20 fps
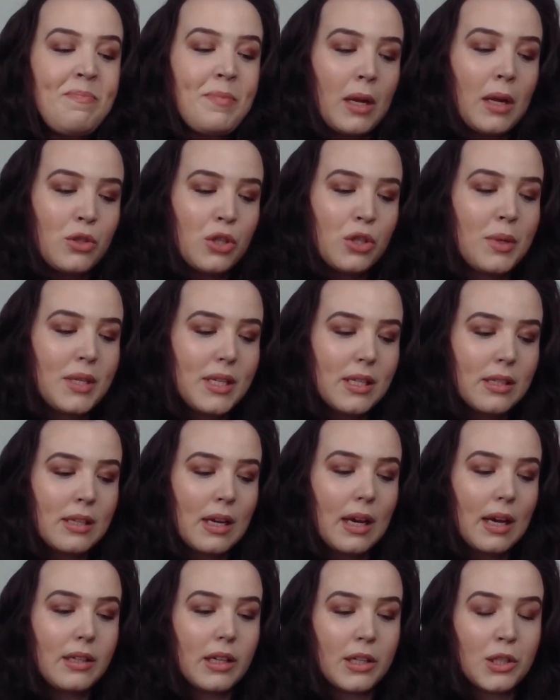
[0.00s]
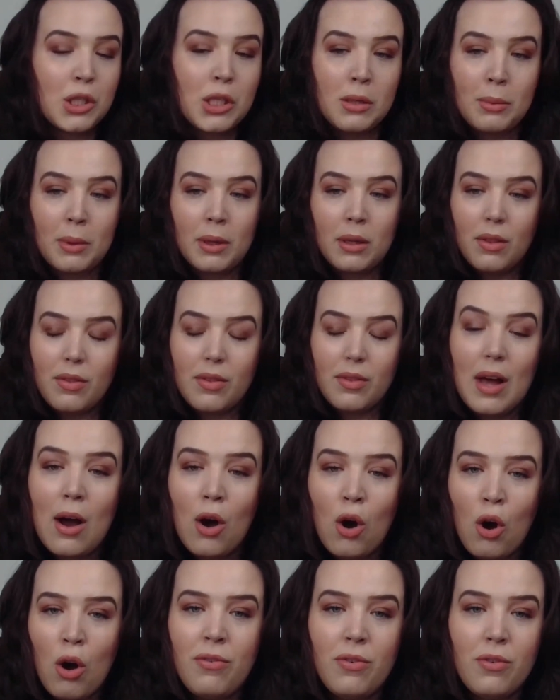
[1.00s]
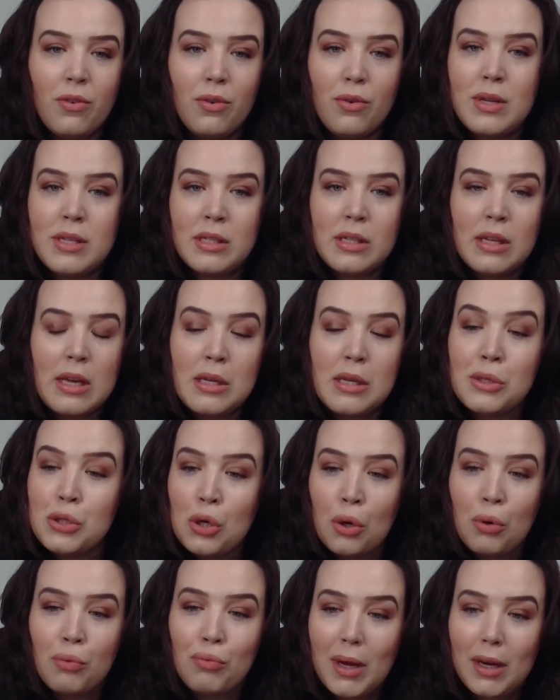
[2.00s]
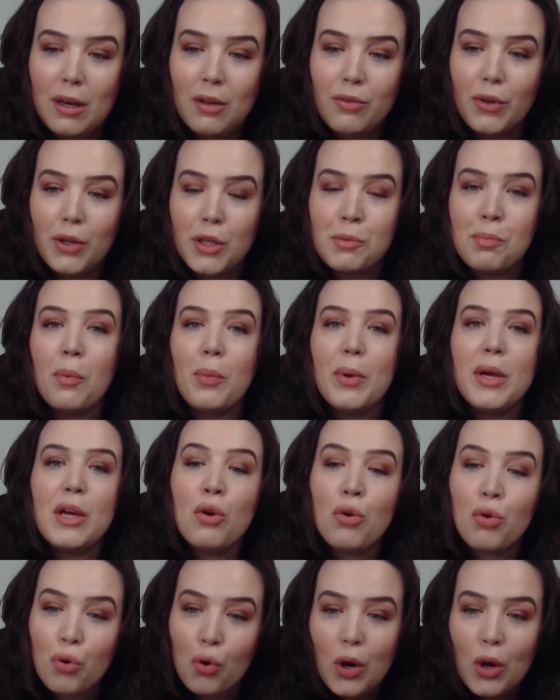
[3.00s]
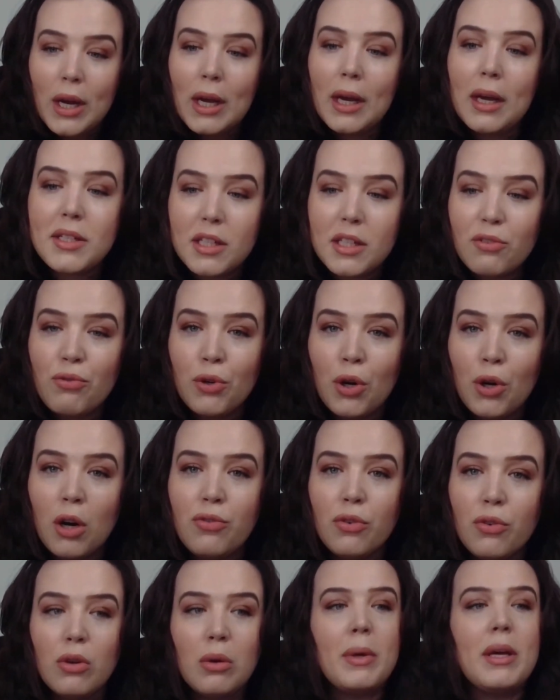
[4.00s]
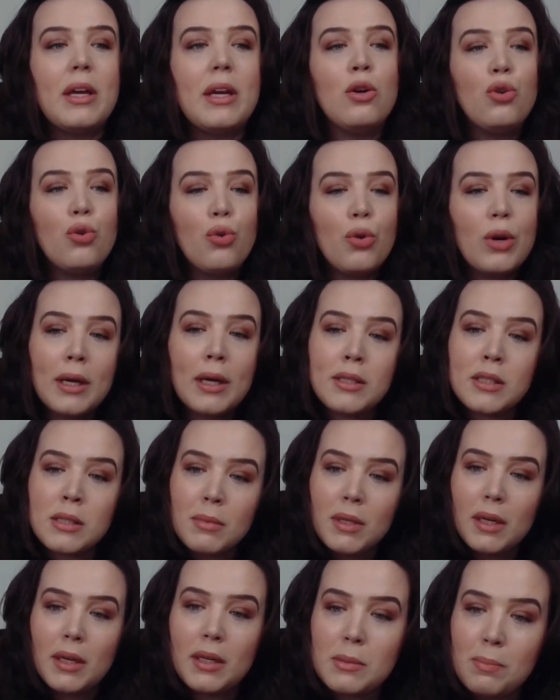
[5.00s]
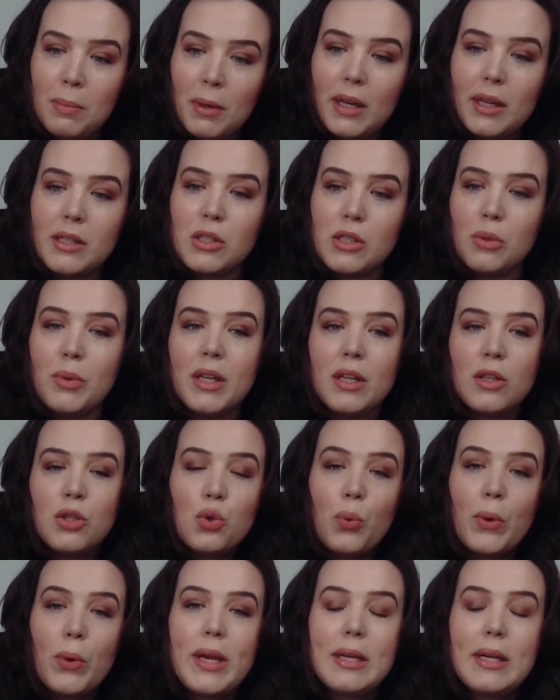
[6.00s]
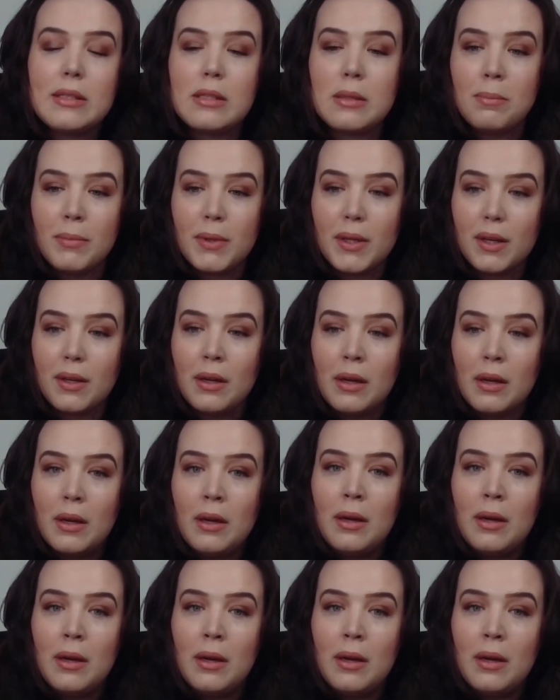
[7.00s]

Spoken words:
And so we decide, actually, well, that offer is not relevant, but we can create a different offer, or we can create something in its place, or we can tweak something.